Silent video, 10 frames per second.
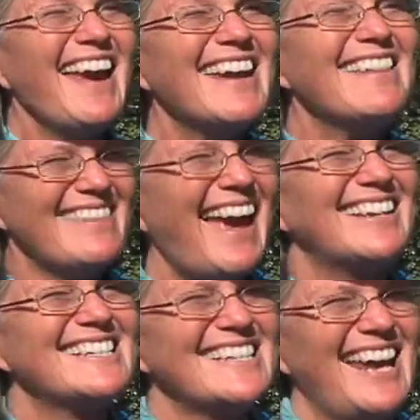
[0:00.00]
in
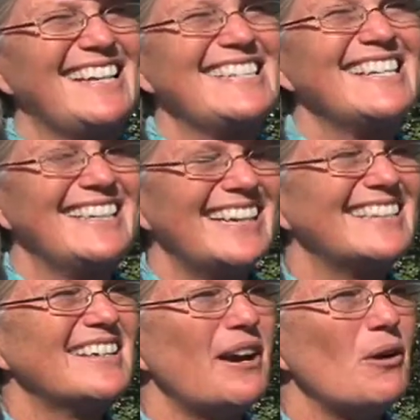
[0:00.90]
that sense, and
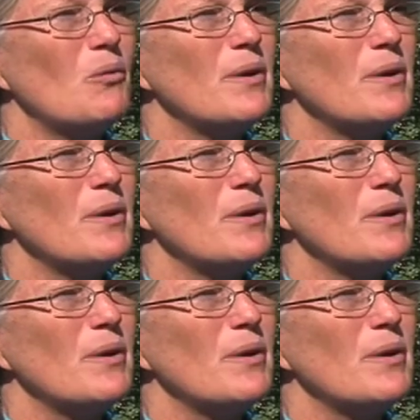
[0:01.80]
that uh,